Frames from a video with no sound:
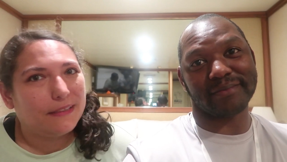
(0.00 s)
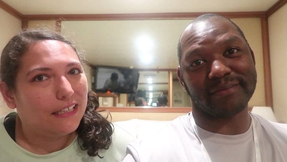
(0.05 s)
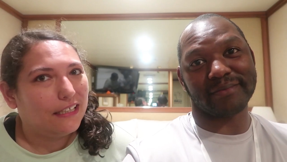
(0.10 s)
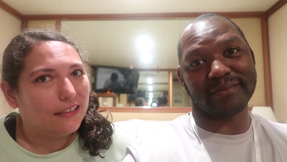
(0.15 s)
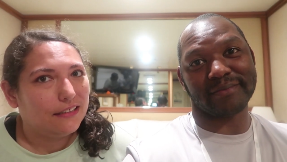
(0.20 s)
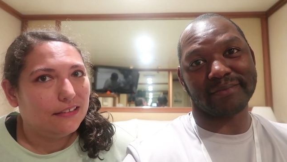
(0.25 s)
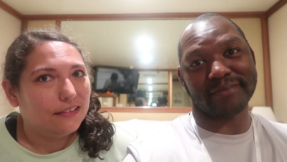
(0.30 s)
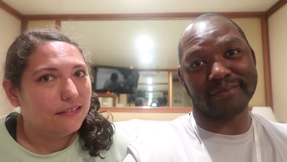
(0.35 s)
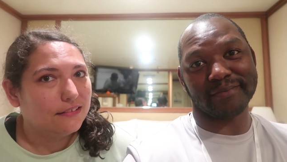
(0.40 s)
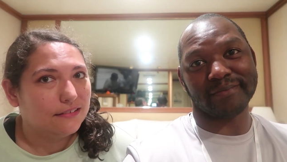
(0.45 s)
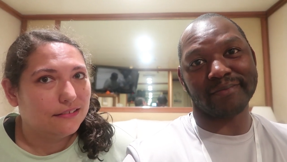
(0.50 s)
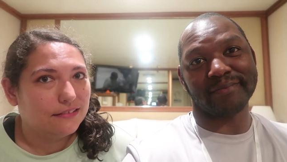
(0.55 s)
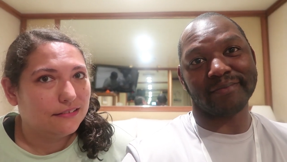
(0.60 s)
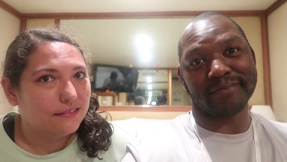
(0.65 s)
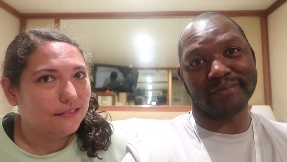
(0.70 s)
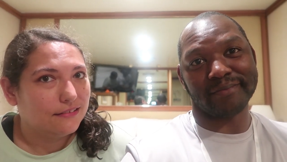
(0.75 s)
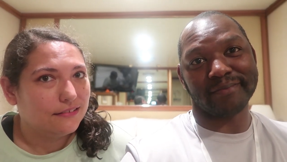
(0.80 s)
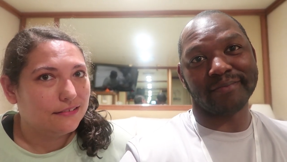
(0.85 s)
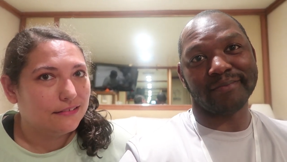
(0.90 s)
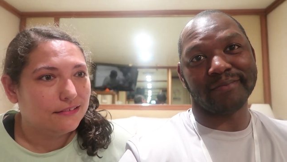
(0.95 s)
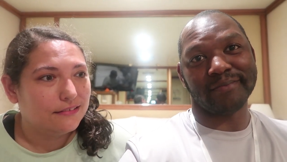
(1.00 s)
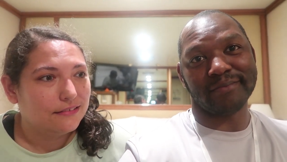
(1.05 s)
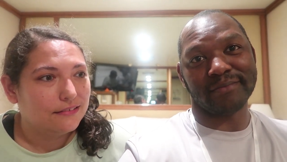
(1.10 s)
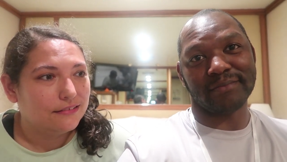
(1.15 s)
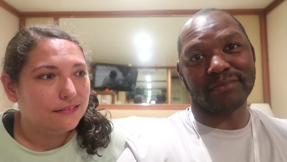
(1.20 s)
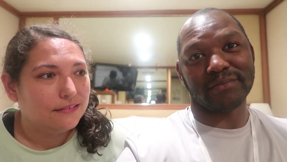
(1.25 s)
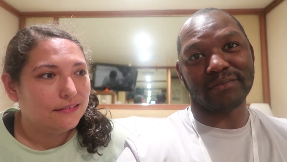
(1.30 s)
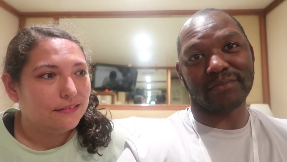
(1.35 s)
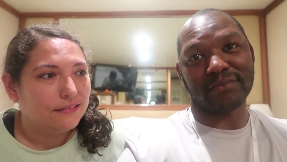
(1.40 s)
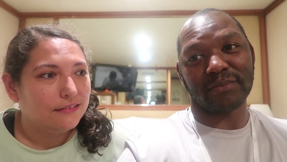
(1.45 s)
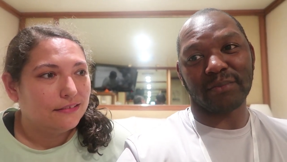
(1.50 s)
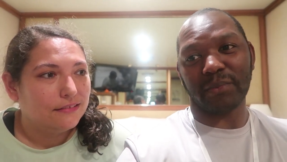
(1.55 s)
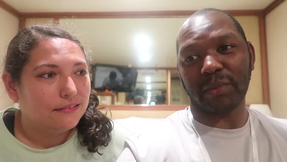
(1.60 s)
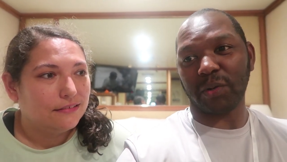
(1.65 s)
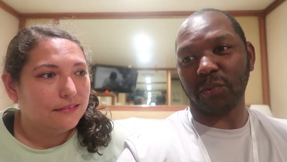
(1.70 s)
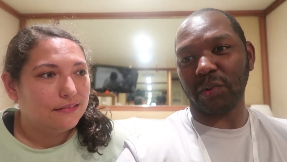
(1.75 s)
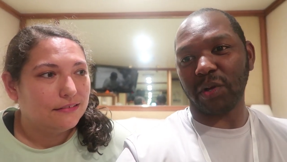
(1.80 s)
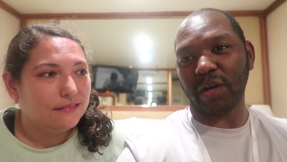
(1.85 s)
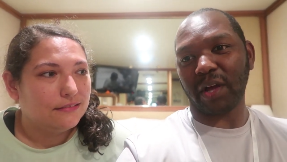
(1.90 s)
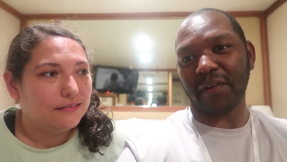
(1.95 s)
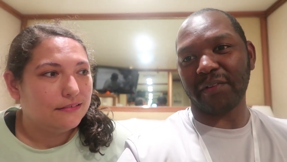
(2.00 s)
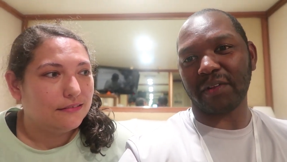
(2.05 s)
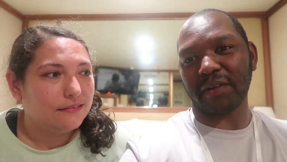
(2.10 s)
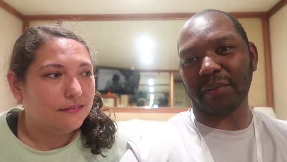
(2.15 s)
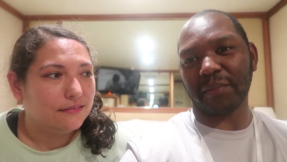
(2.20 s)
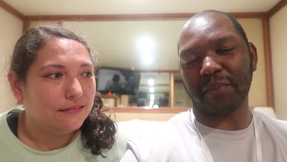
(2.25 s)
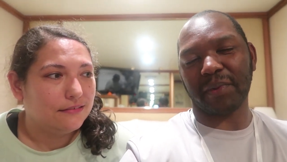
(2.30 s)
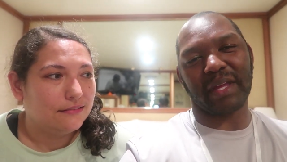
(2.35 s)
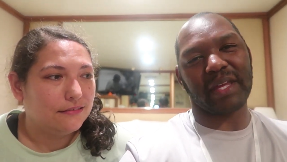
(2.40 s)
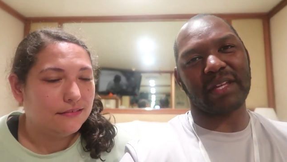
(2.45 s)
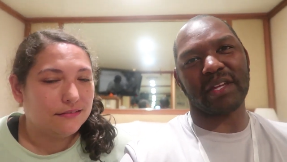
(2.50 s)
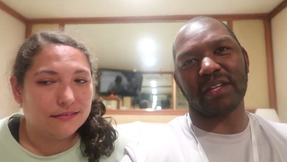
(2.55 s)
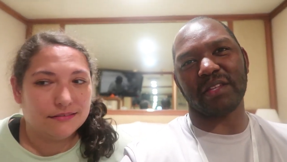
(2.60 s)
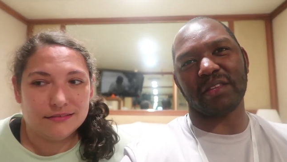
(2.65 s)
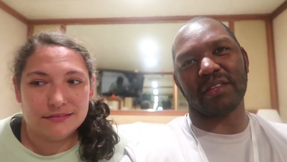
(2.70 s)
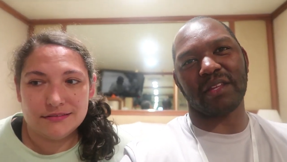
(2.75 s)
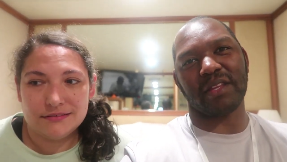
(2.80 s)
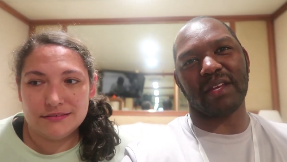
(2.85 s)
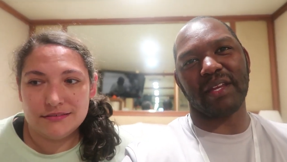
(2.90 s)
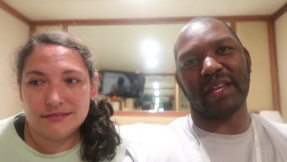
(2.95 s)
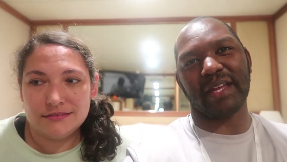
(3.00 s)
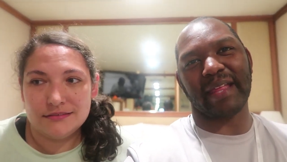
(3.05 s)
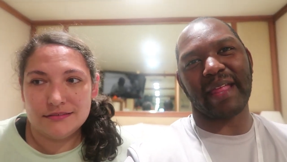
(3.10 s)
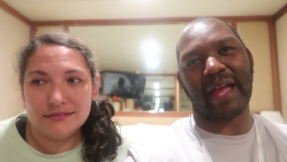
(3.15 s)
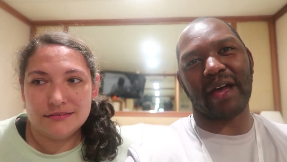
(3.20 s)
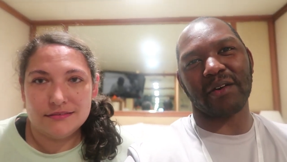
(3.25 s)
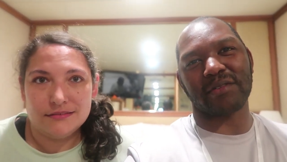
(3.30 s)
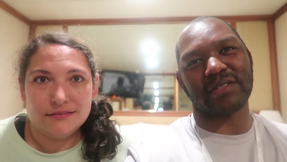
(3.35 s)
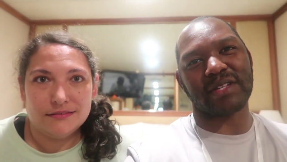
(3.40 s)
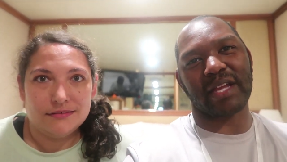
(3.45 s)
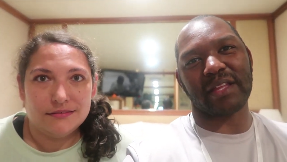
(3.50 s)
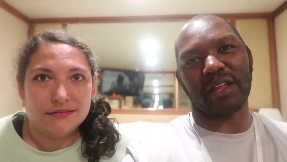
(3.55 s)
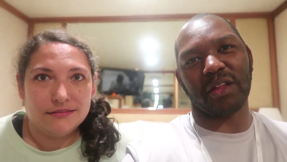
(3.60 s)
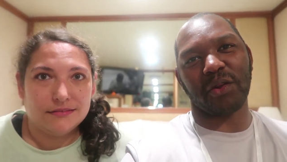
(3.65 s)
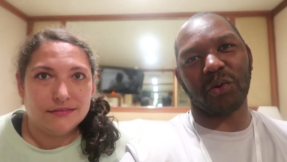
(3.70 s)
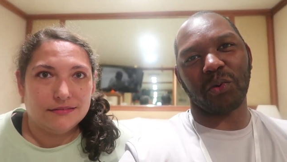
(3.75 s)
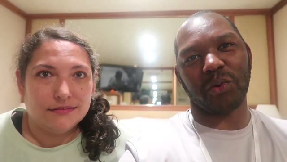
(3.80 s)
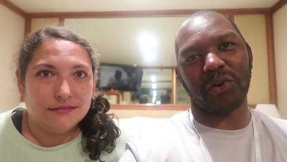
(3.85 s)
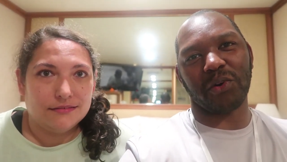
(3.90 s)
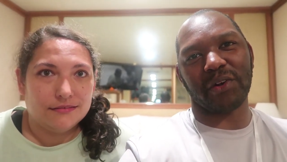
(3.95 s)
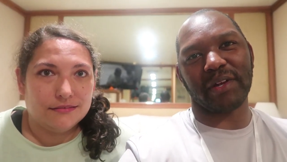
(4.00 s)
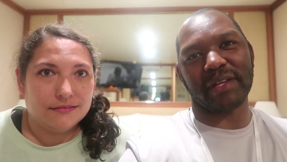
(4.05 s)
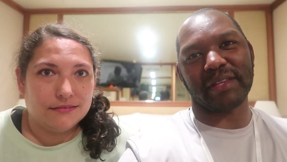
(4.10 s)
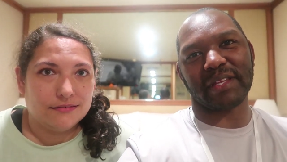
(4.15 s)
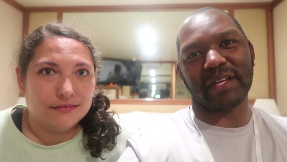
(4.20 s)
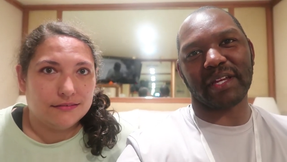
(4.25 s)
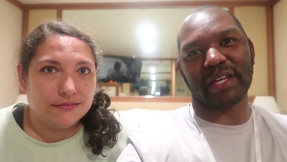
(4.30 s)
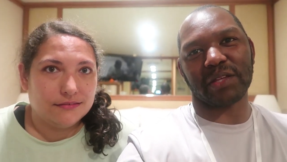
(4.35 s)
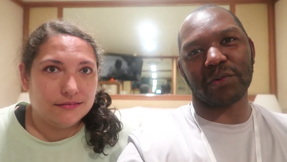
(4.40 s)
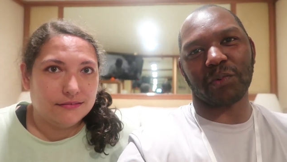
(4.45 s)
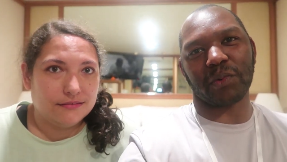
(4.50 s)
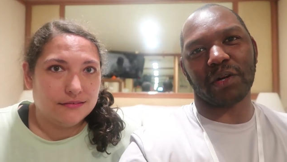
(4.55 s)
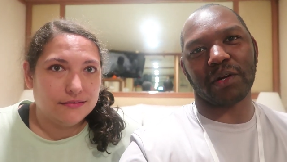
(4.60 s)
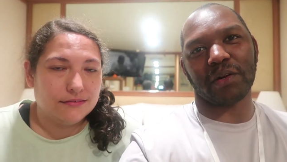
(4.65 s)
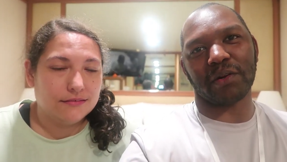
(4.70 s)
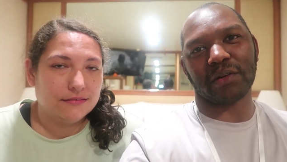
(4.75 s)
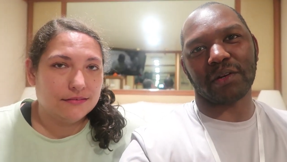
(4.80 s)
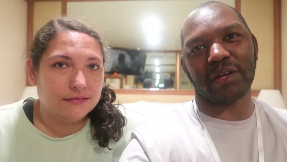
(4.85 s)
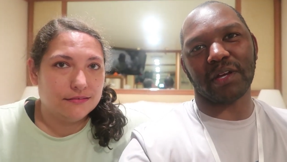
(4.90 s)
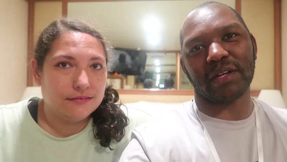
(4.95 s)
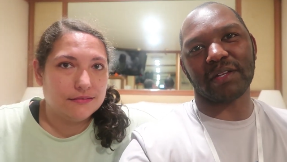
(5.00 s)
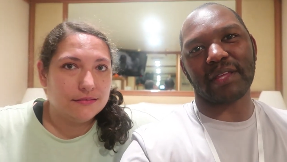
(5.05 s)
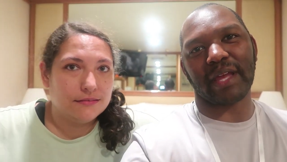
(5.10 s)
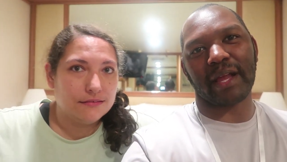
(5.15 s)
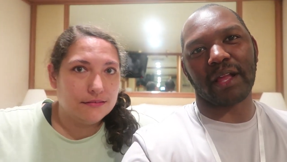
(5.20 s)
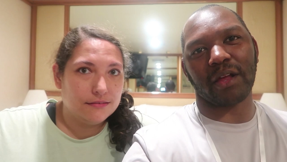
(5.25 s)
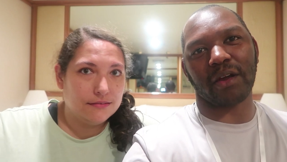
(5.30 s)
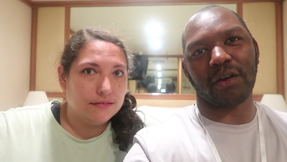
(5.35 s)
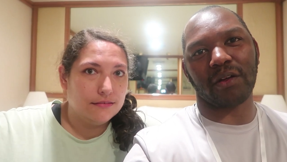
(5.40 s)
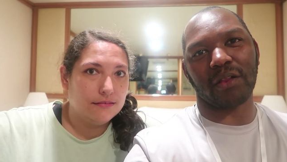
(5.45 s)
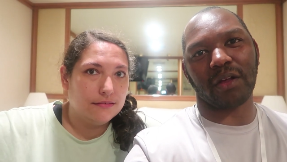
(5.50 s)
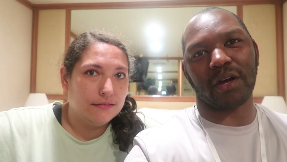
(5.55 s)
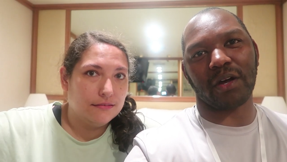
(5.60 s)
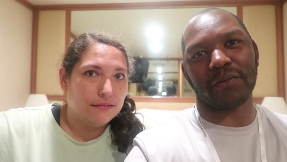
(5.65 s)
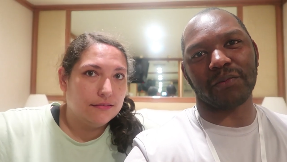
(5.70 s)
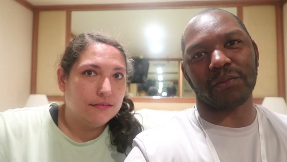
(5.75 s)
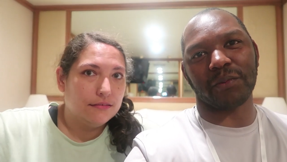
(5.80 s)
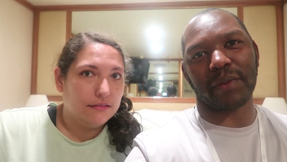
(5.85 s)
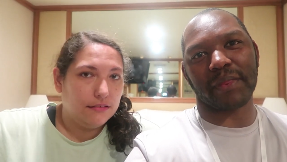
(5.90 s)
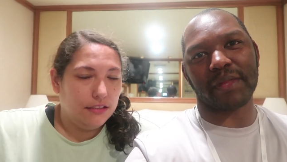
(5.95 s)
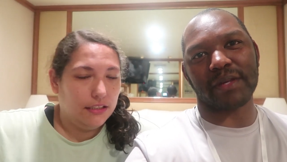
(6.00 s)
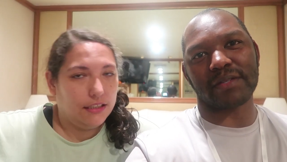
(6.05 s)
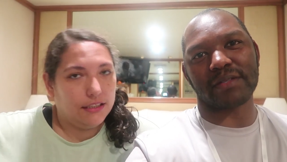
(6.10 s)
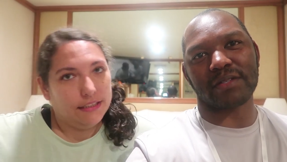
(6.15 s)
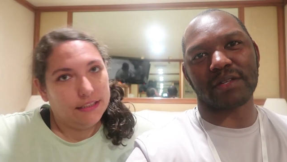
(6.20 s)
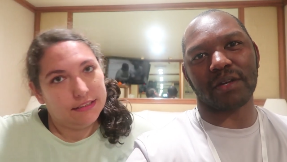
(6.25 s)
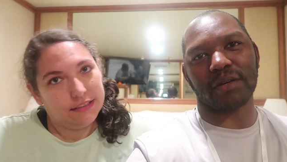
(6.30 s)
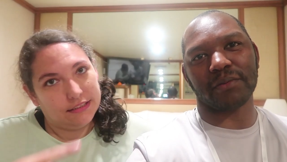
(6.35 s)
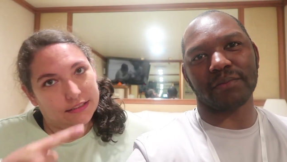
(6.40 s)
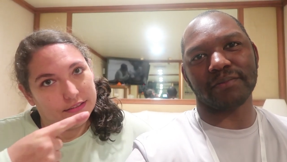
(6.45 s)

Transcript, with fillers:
Speaker 1: pack. But we don't have to get get outside the door or anything because we're going to take it all off with us. Yeah, he's so.